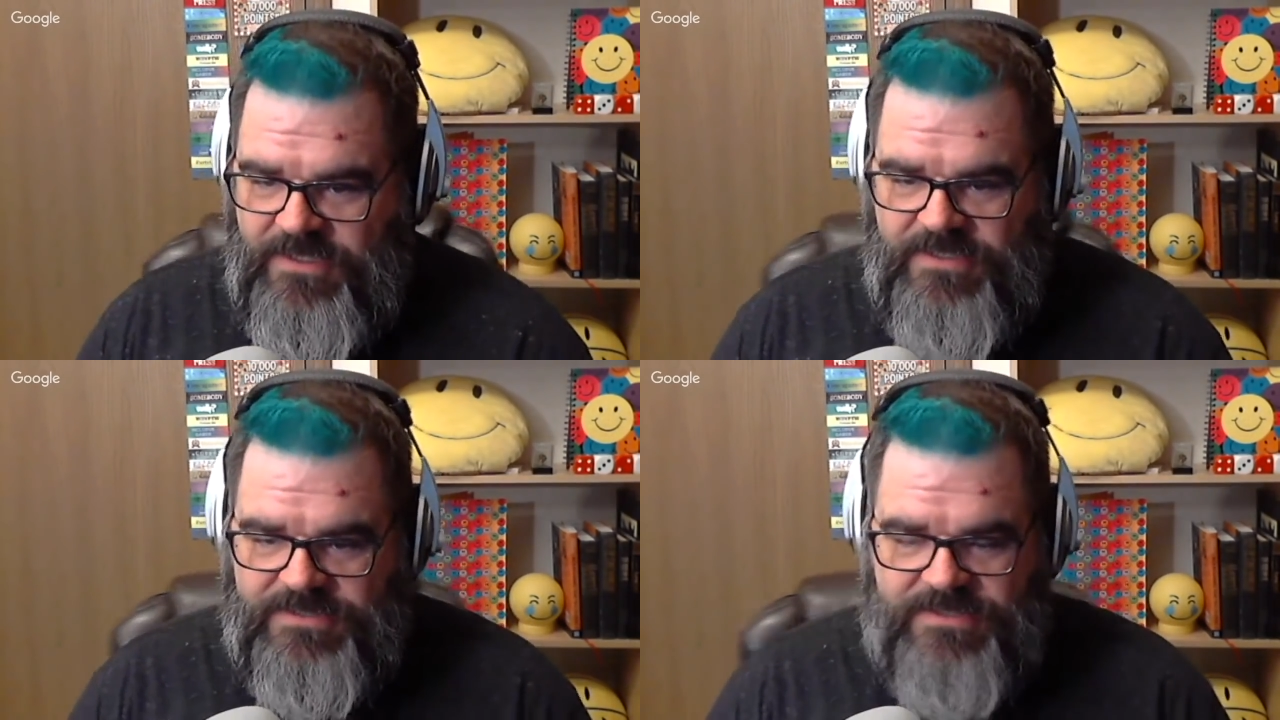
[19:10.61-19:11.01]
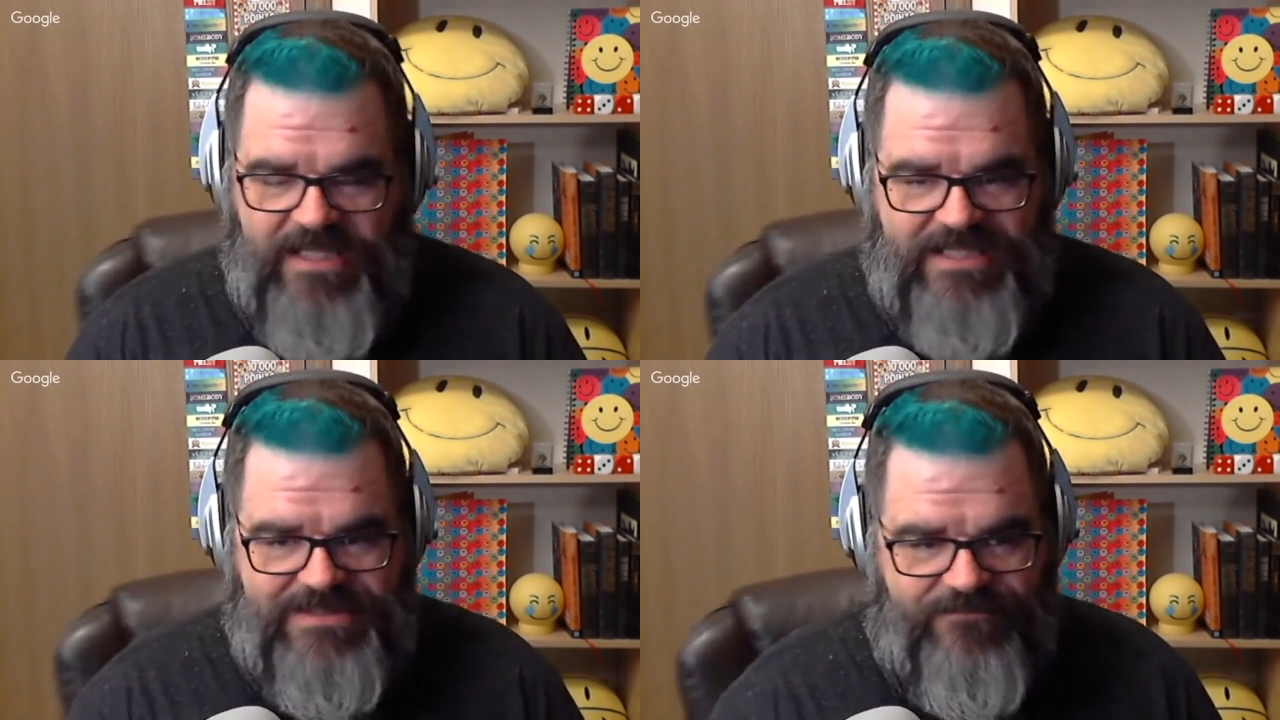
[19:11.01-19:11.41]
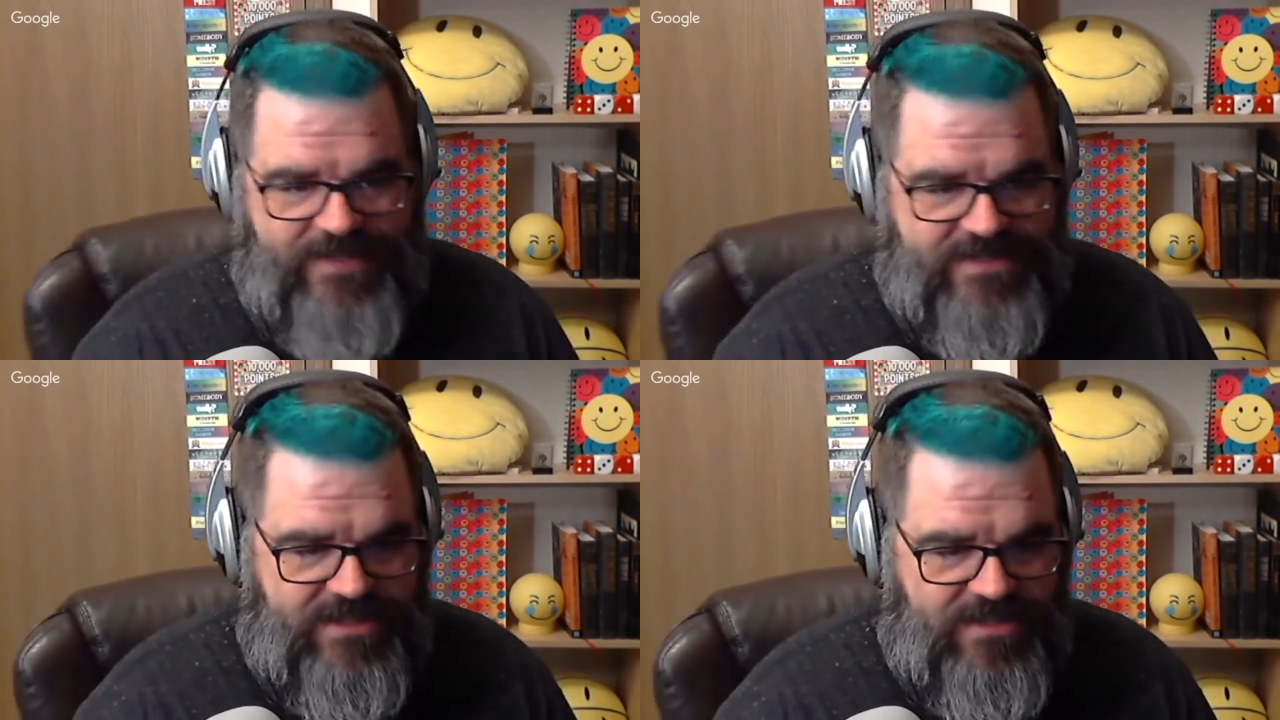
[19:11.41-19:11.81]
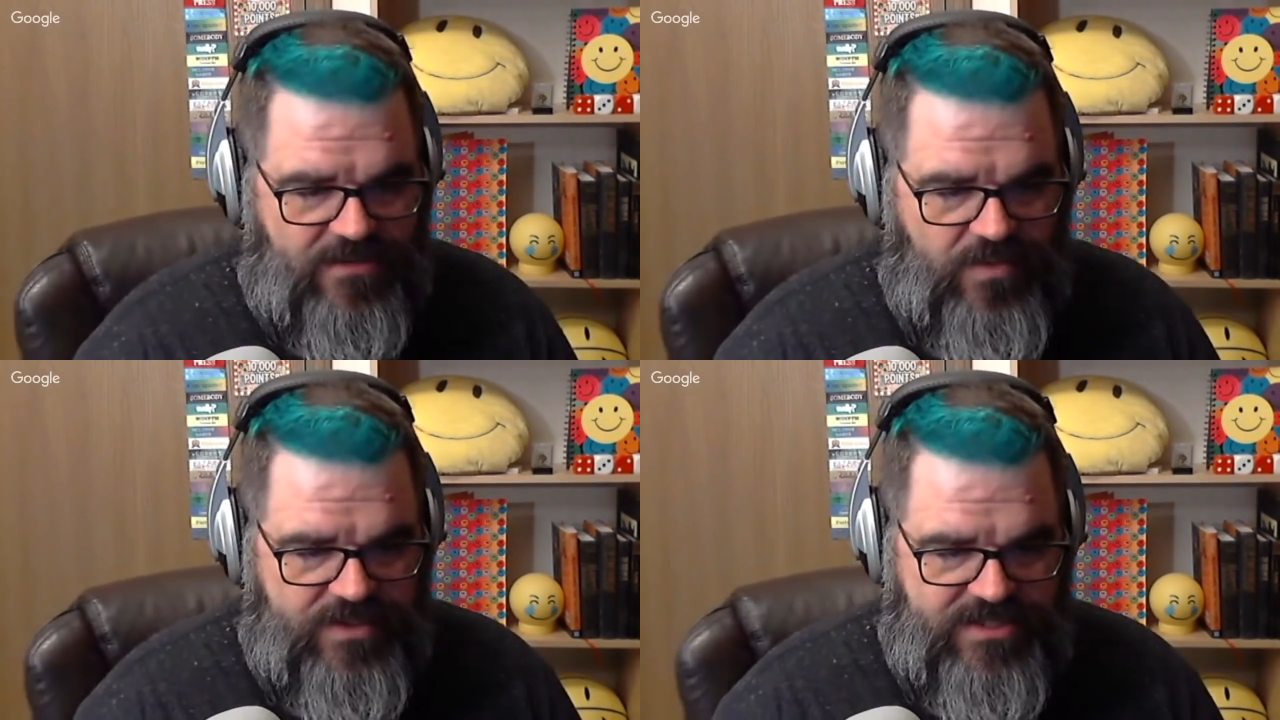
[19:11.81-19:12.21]
So lots of fancy little
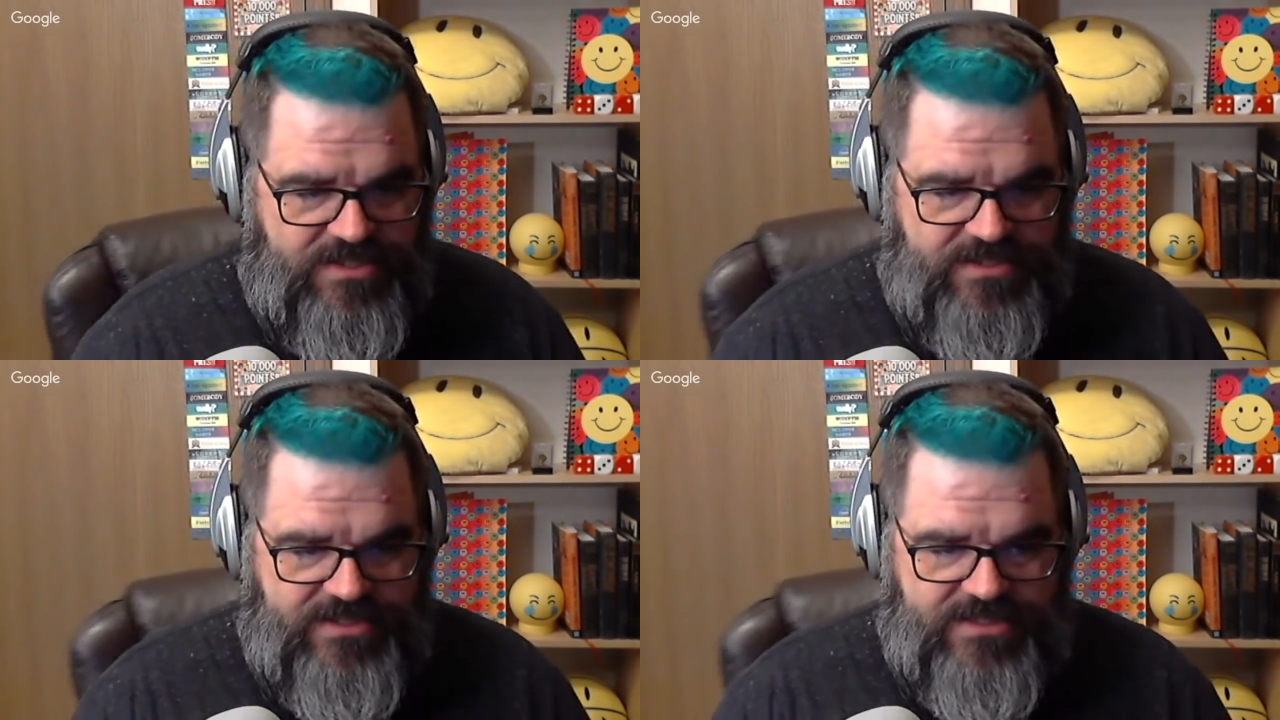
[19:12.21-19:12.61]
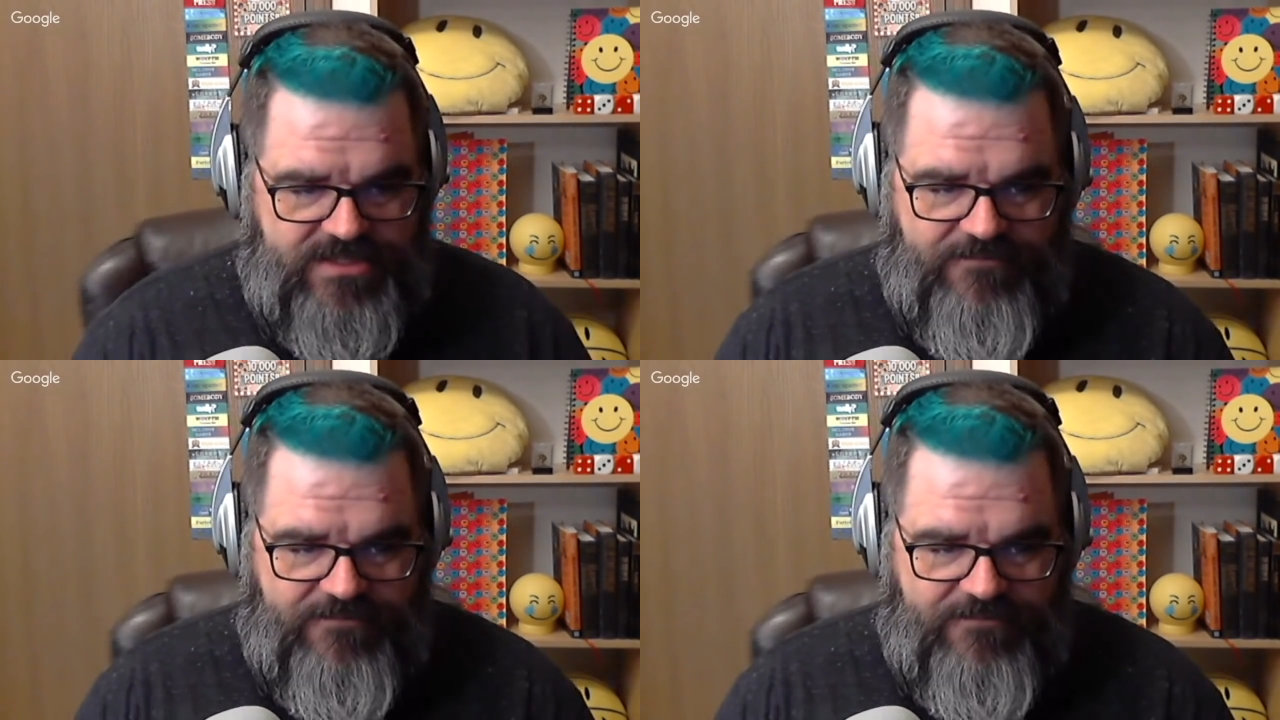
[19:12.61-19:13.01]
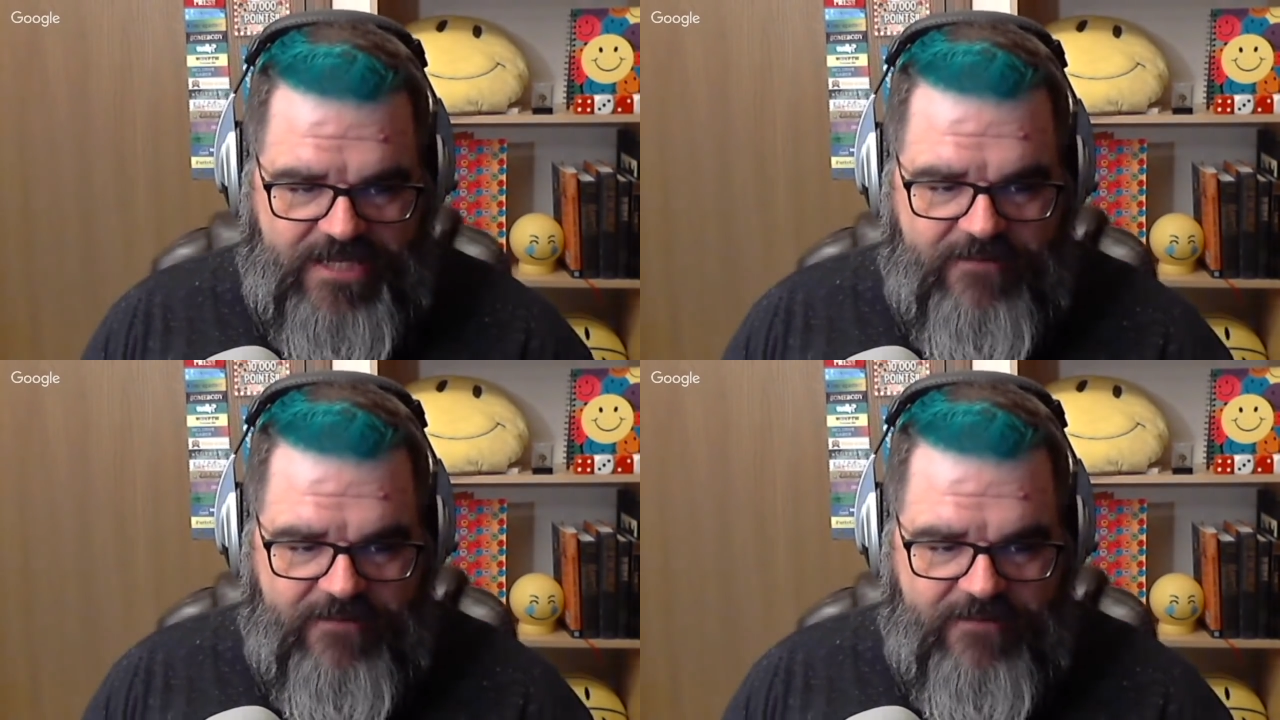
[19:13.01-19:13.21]
wooden dishes and stuff like that.